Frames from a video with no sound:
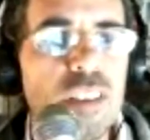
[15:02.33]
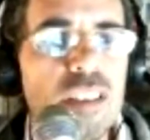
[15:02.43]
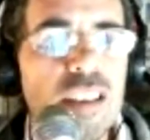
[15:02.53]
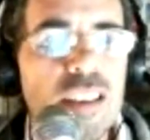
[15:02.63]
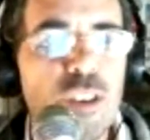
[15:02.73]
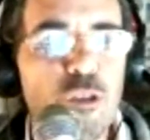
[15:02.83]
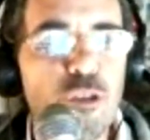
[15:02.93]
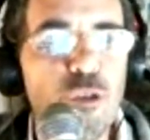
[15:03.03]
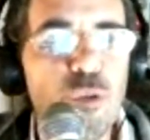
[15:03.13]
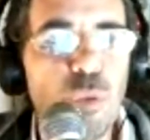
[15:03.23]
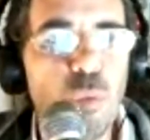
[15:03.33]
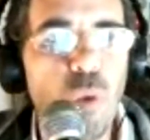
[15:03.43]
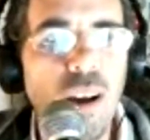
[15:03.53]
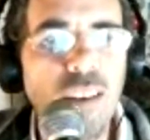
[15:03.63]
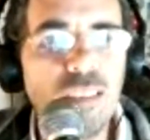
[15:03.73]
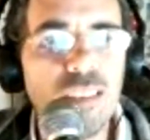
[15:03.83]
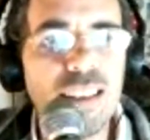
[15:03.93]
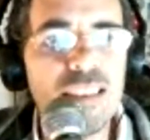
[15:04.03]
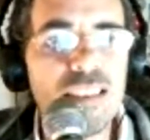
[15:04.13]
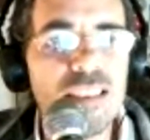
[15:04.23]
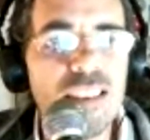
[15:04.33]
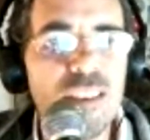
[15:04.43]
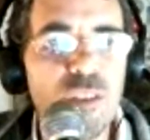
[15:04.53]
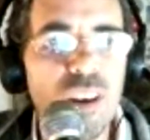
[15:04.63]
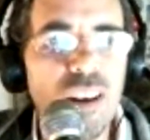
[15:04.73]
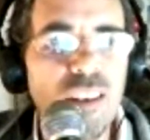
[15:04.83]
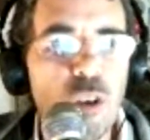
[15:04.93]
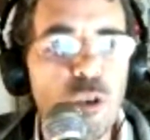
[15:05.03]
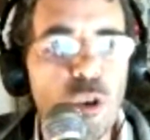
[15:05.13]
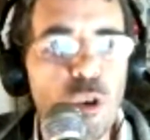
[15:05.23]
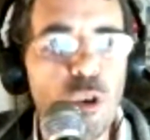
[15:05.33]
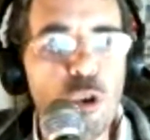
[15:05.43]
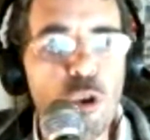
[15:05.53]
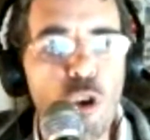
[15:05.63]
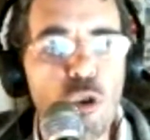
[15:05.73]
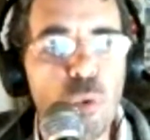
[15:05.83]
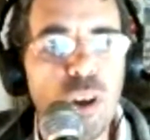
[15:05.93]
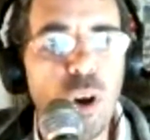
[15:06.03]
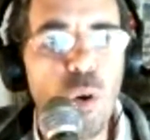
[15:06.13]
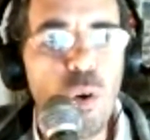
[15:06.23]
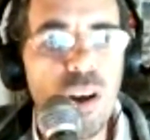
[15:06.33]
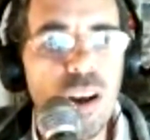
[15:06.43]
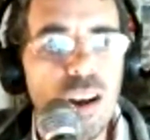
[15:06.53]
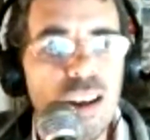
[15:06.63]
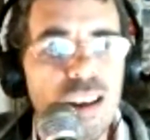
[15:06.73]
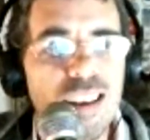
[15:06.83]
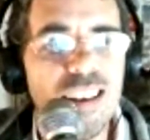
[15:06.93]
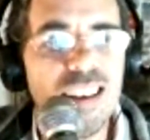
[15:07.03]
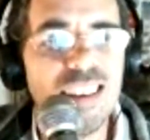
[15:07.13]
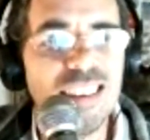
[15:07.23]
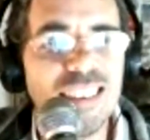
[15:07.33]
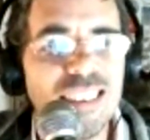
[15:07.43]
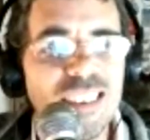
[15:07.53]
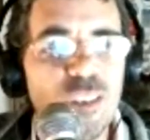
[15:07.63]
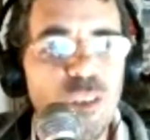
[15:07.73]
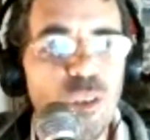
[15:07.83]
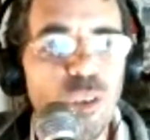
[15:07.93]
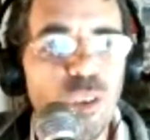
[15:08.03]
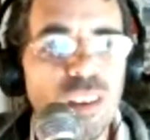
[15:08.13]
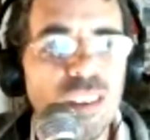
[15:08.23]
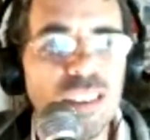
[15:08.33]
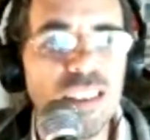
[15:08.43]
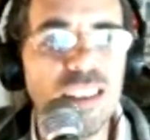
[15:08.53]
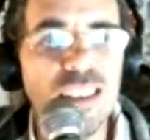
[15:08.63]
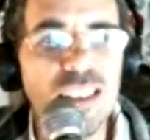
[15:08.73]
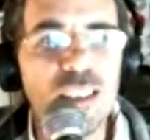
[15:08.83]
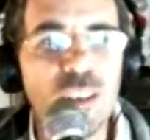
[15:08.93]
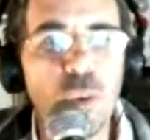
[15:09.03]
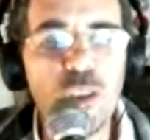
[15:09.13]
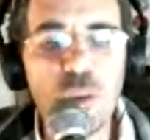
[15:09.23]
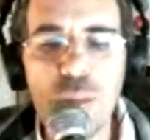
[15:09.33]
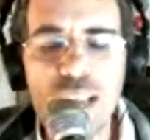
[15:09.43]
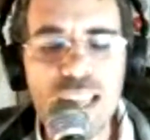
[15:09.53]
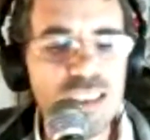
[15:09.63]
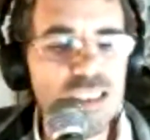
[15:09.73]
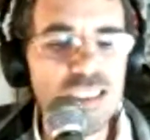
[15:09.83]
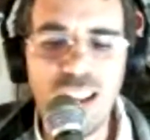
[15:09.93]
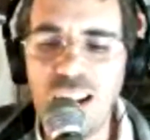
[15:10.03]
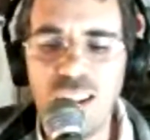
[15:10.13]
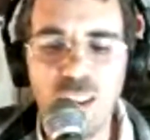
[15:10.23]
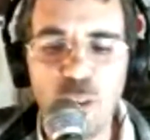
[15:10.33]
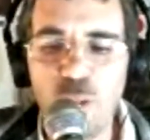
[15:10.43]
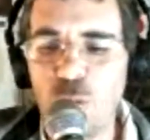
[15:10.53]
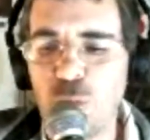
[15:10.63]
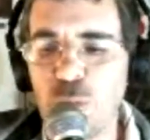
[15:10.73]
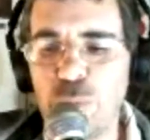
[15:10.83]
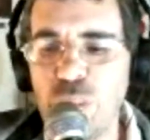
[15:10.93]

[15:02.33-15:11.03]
seen you in a while. Nice to see you there. Yuriko. Cool. What did you miss? Oh,